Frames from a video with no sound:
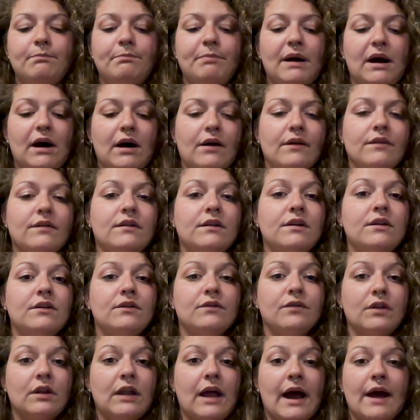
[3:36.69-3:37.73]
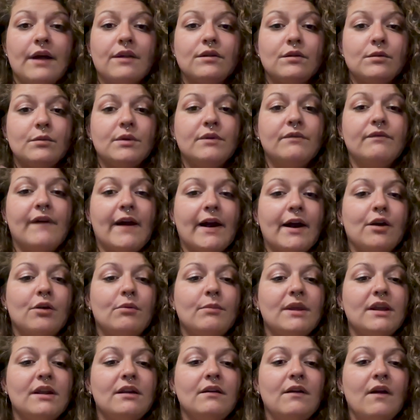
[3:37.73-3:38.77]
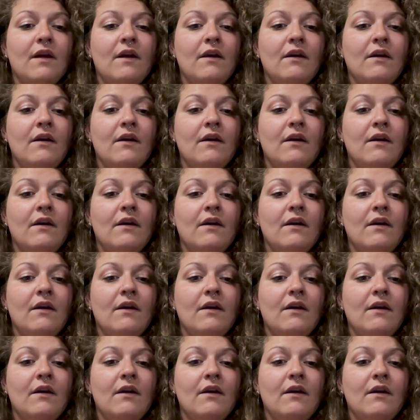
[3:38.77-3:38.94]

positive classroom environment.